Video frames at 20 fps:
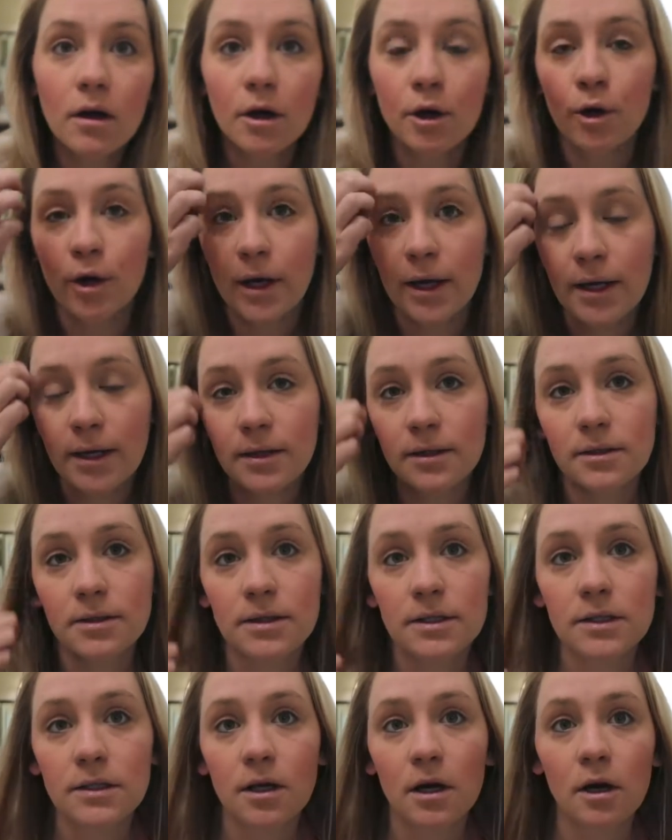Alright,
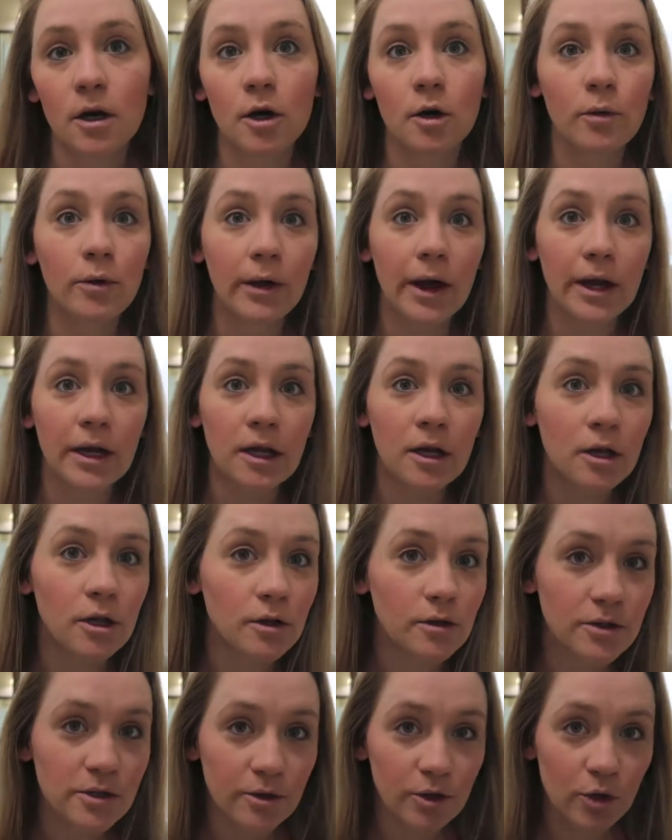so we're getting
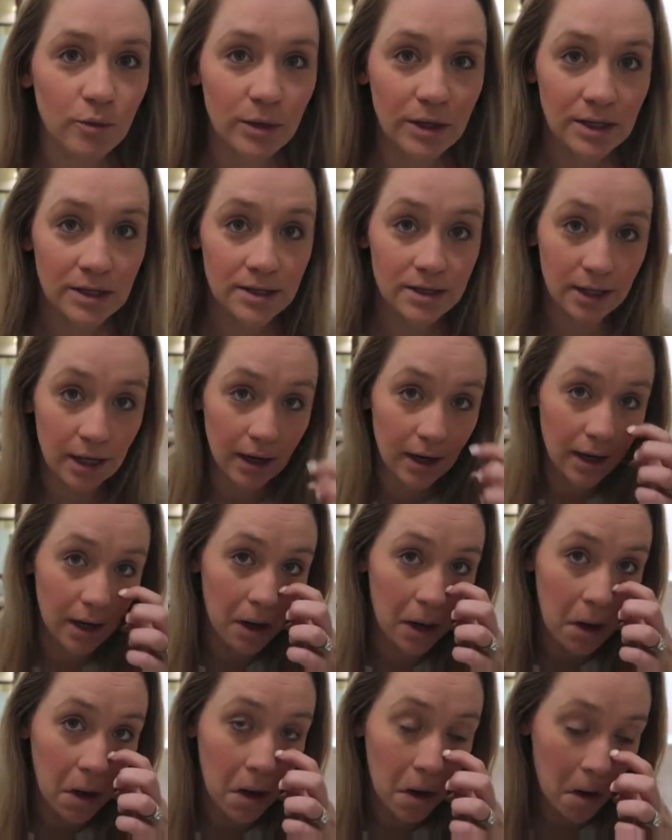closer to being
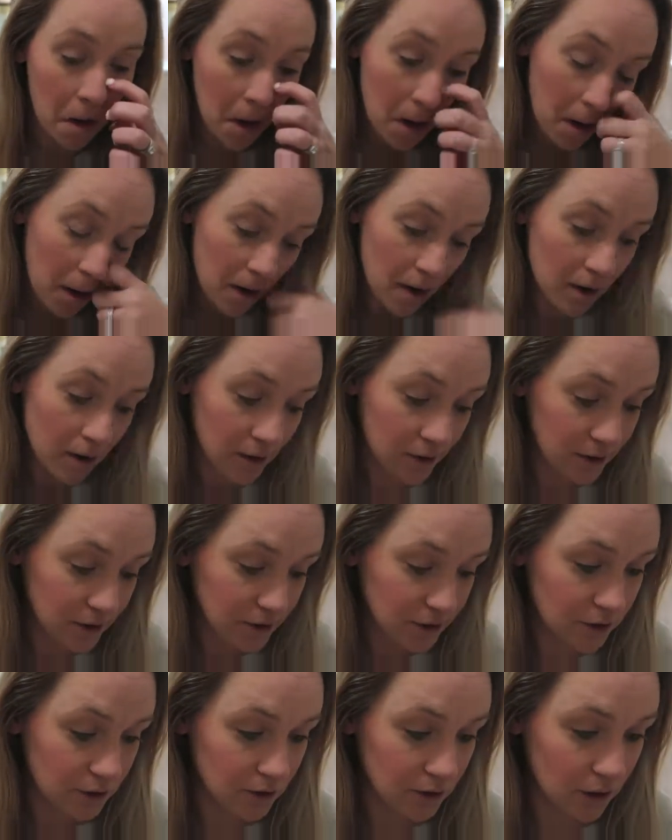done.
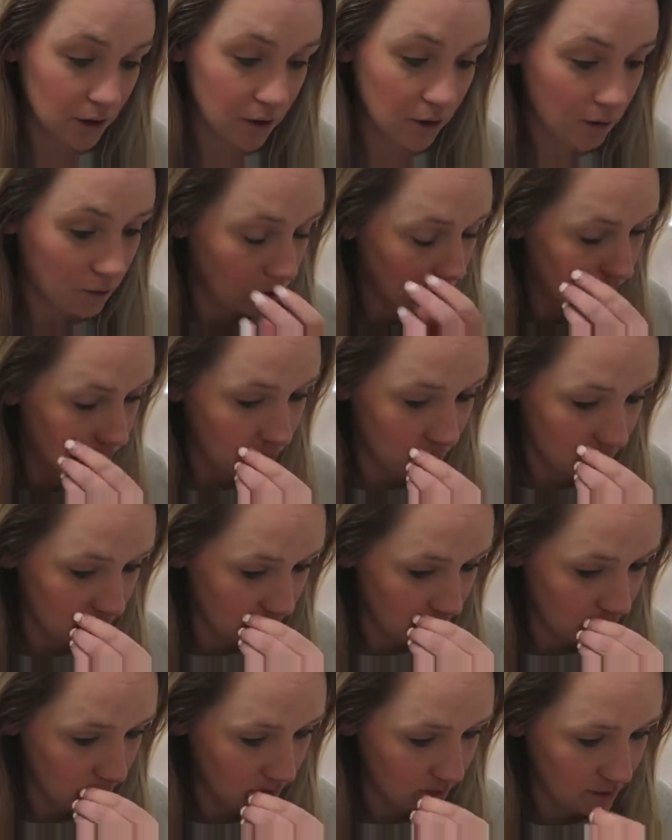So
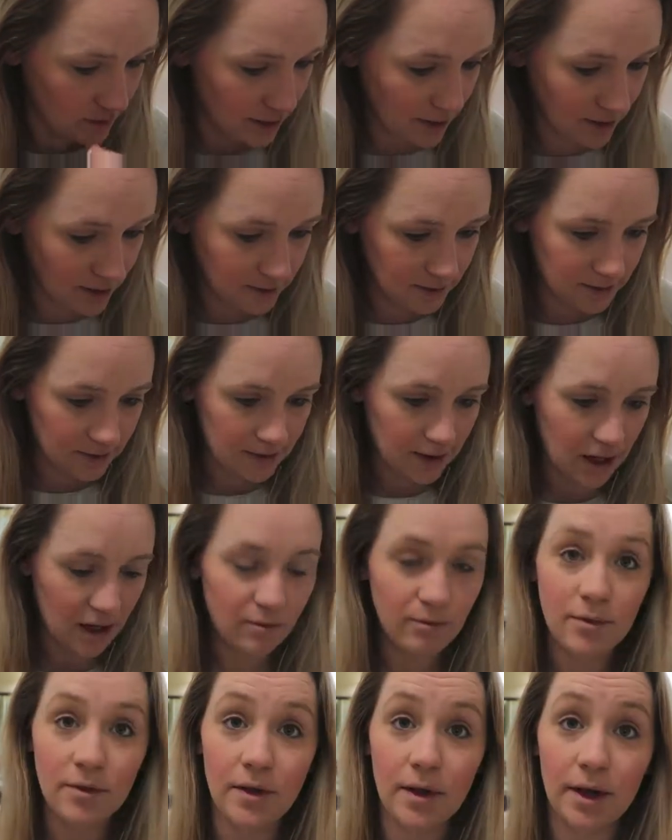the next
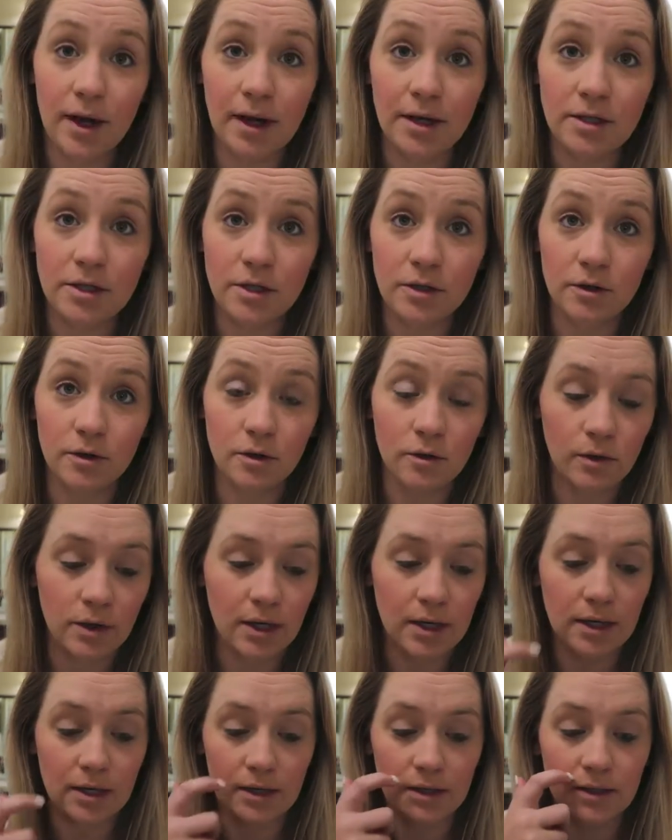step that I do
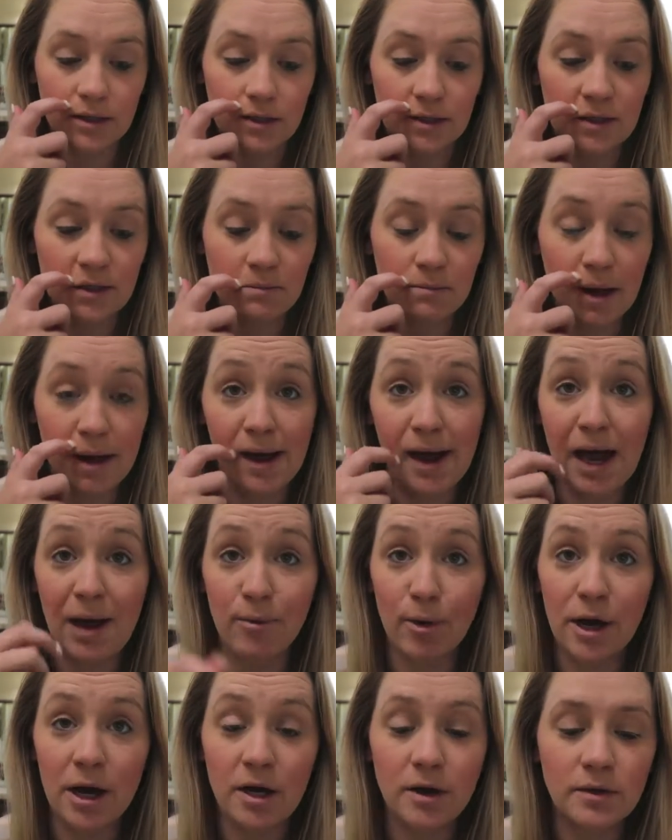is my
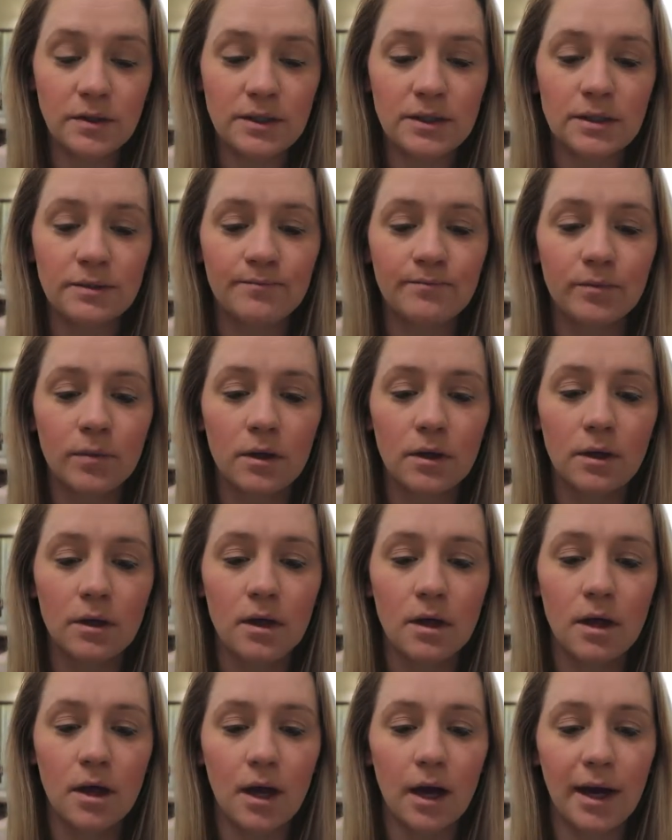eyebrows.
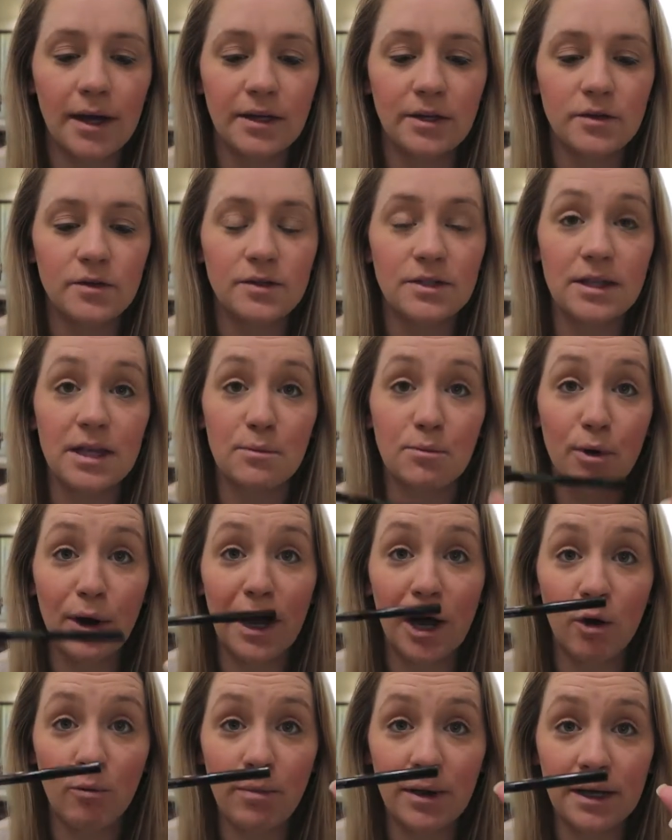I use the
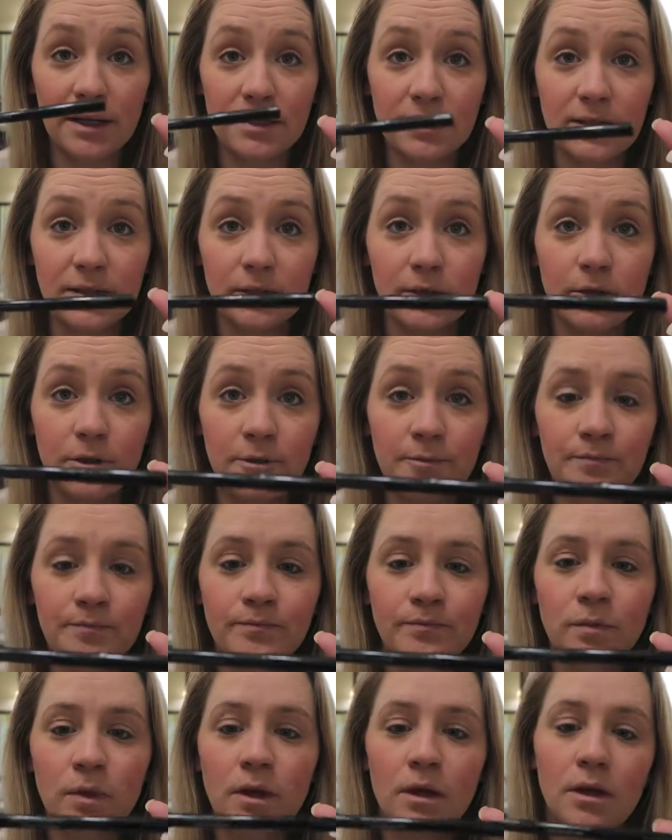brow pencil
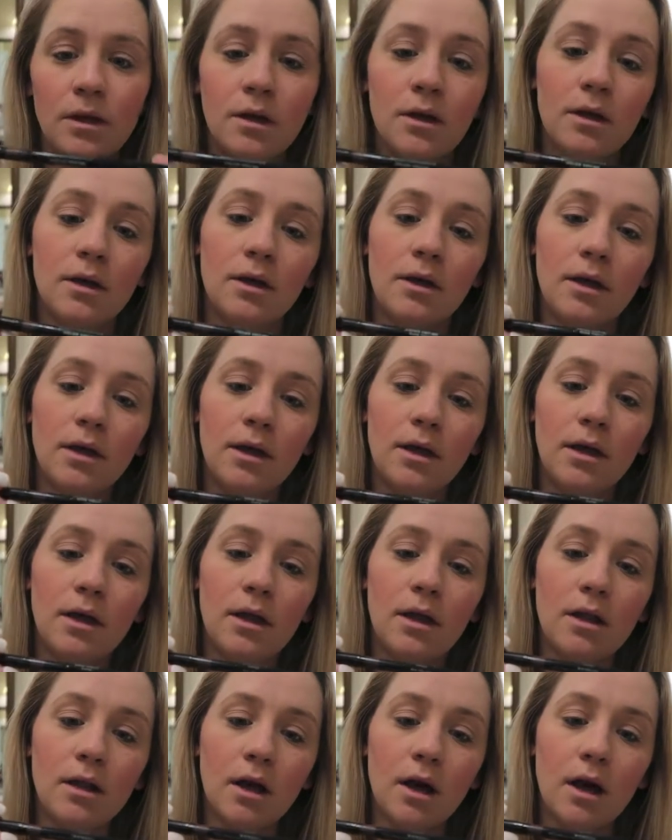
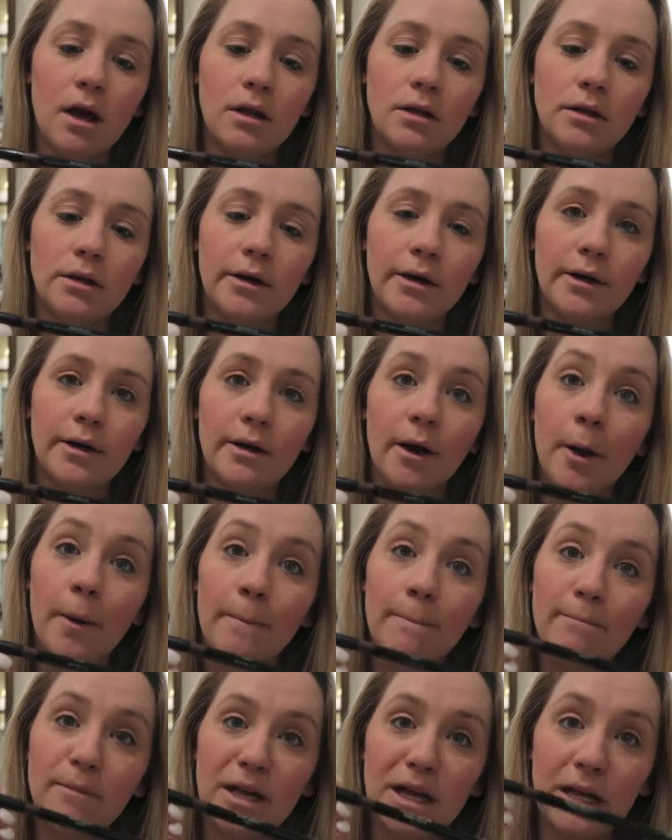in the color
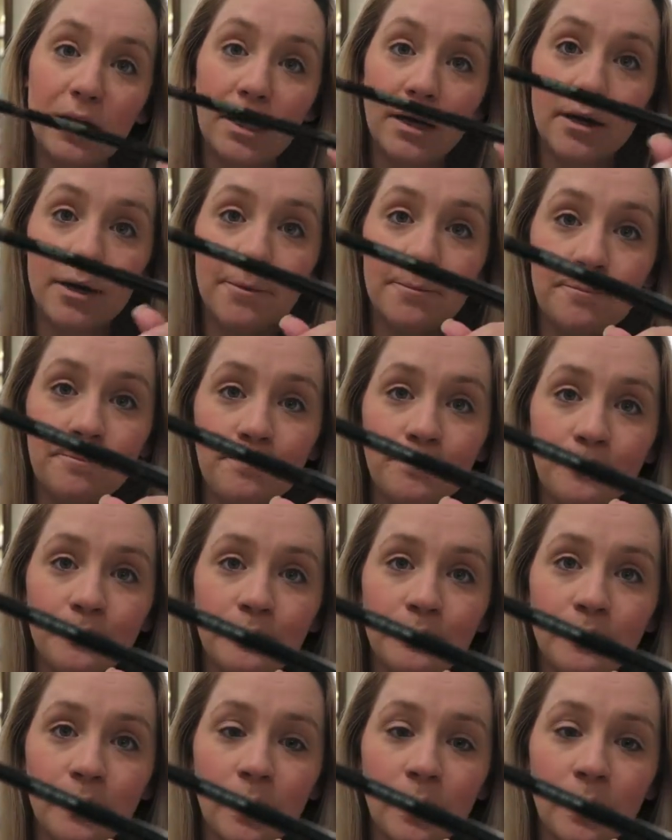Medium.